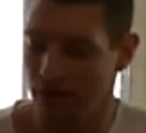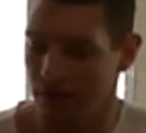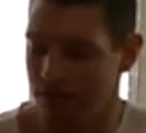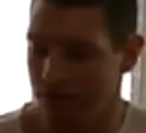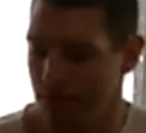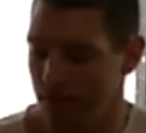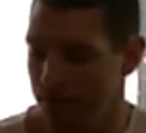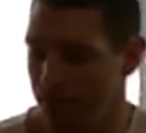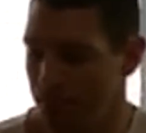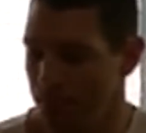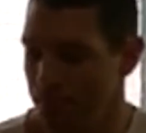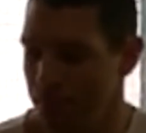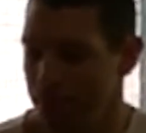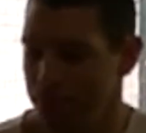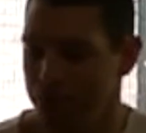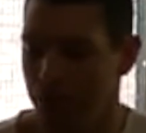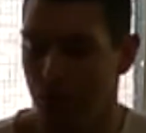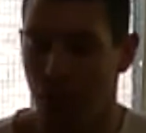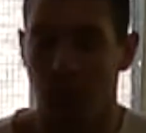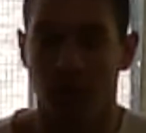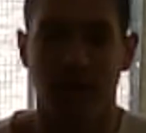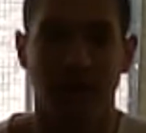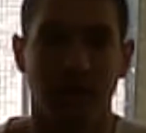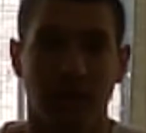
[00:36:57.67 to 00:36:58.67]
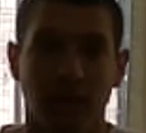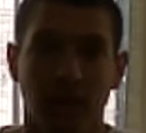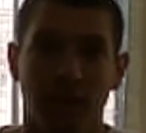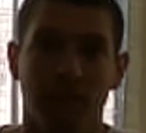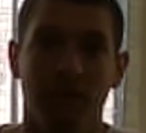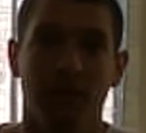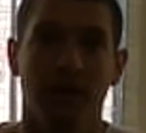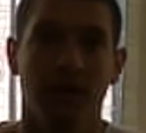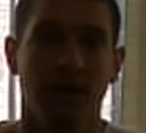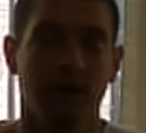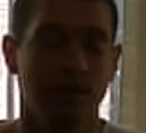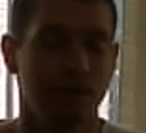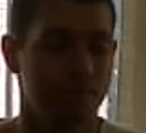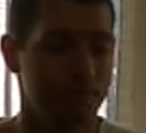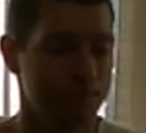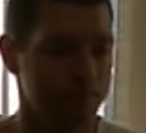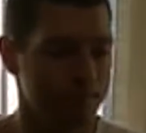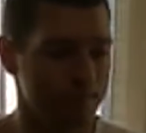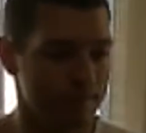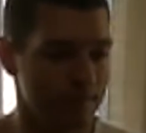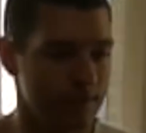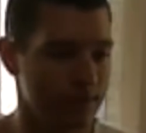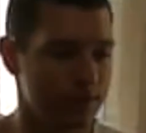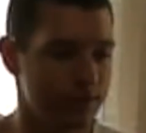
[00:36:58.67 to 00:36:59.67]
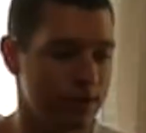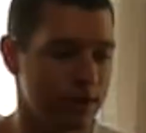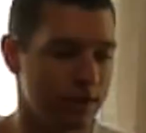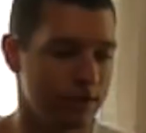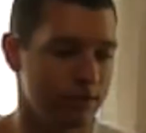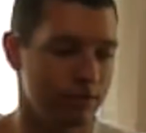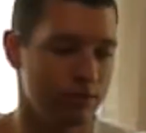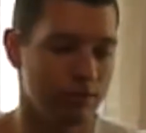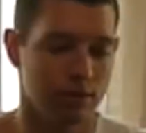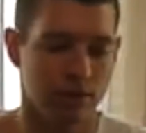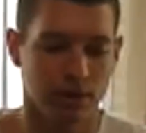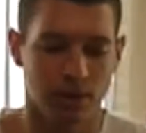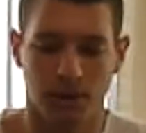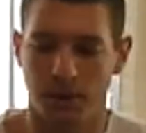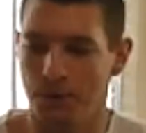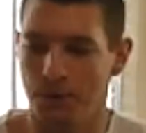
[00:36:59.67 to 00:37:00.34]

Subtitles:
out of it, but with the lemon in it, tasted really